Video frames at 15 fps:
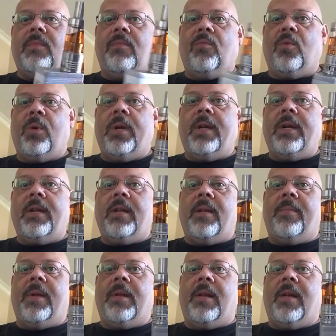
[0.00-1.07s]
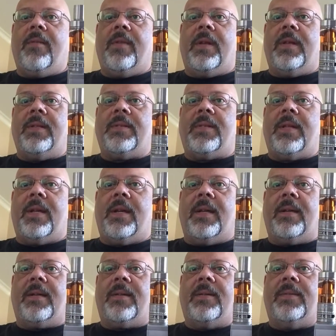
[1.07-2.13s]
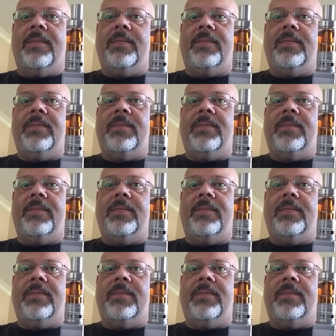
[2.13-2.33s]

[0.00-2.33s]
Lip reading: Really been loving this tank.